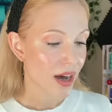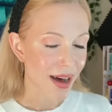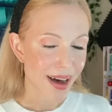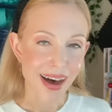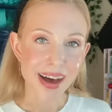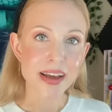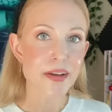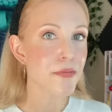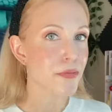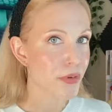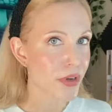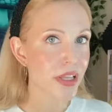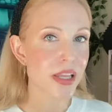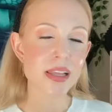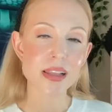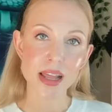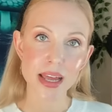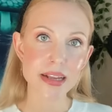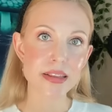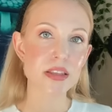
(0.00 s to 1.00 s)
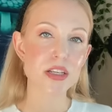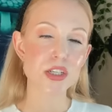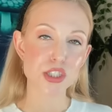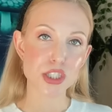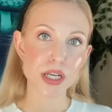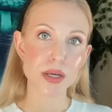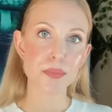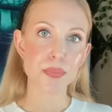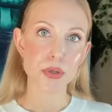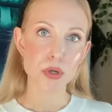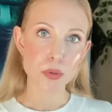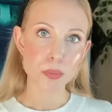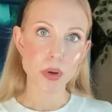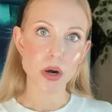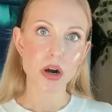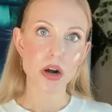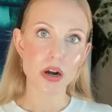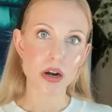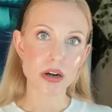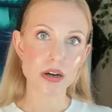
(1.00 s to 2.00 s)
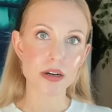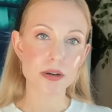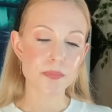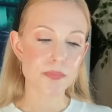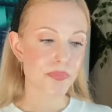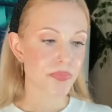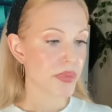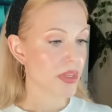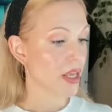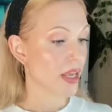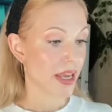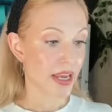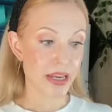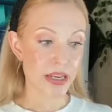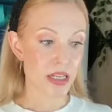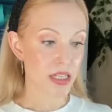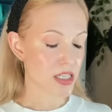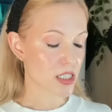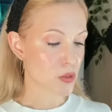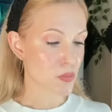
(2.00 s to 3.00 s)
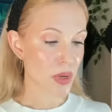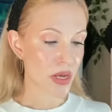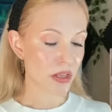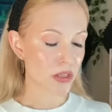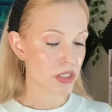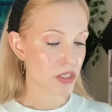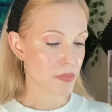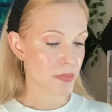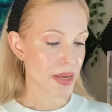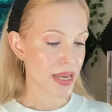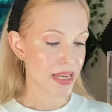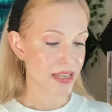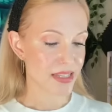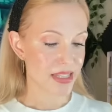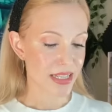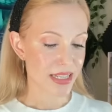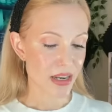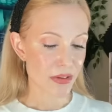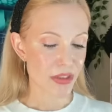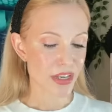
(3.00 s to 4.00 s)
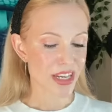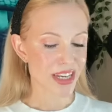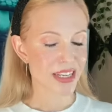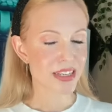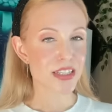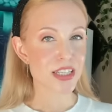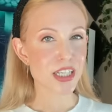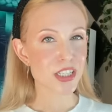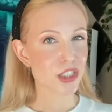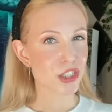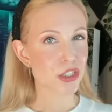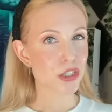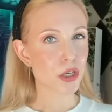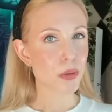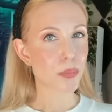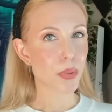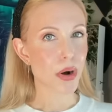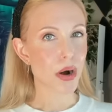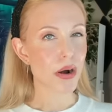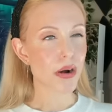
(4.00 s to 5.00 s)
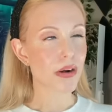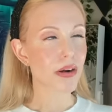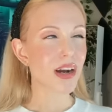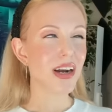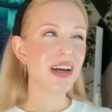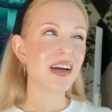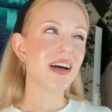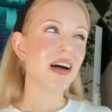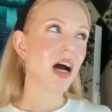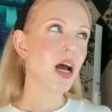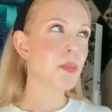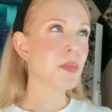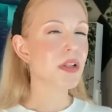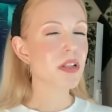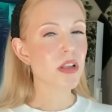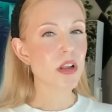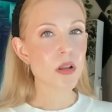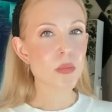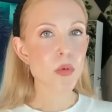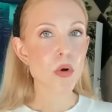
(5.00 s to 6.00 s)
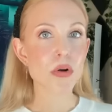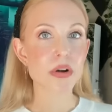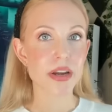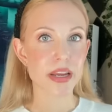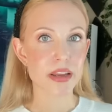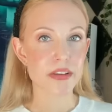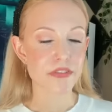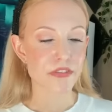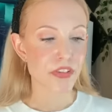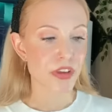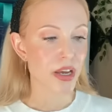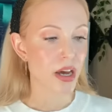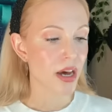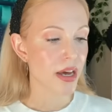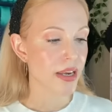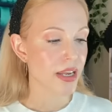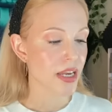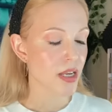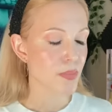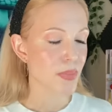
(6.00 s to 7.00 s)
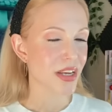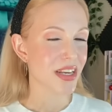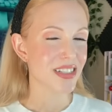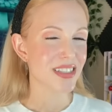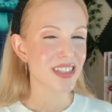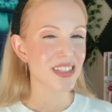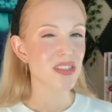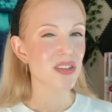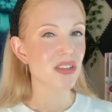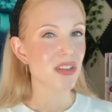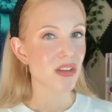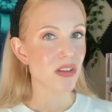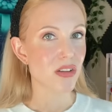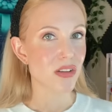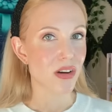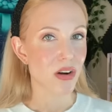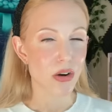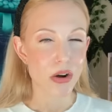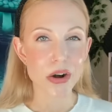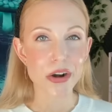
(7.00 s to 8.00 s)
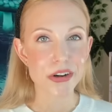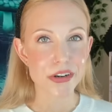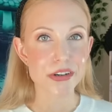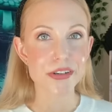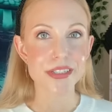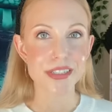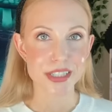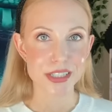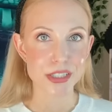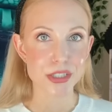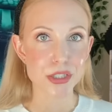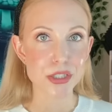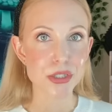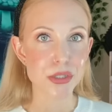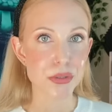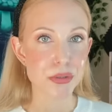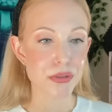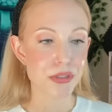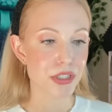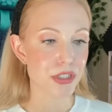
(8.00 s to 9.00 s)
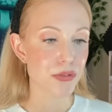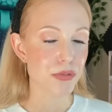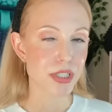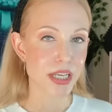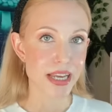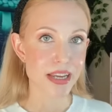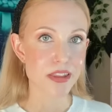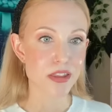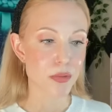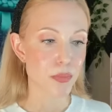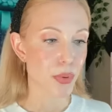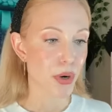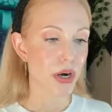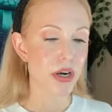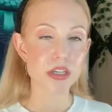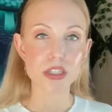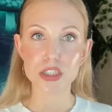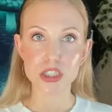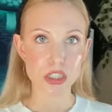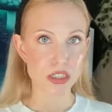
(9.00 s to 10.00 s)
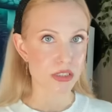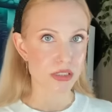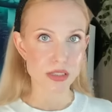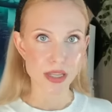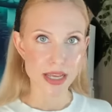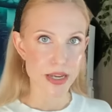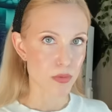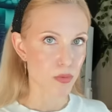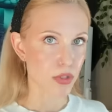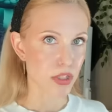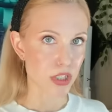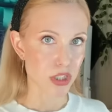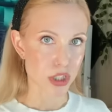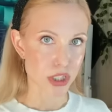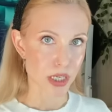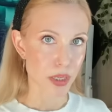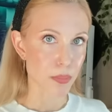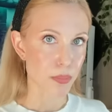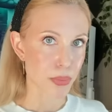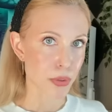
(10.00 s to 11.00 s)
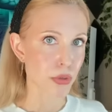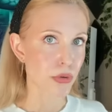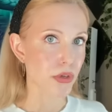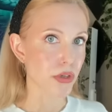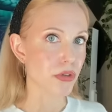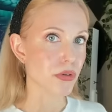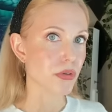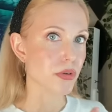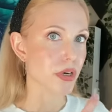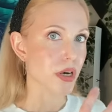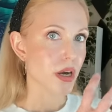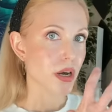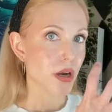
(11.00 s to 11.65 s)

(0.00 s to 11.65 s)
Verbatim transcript: I really like the shampoo bar and it smells amazing. Now the conditioner bar, I'm a little more iffy on it because it's a little harder to use. You take the bar just like with the shampoo, you're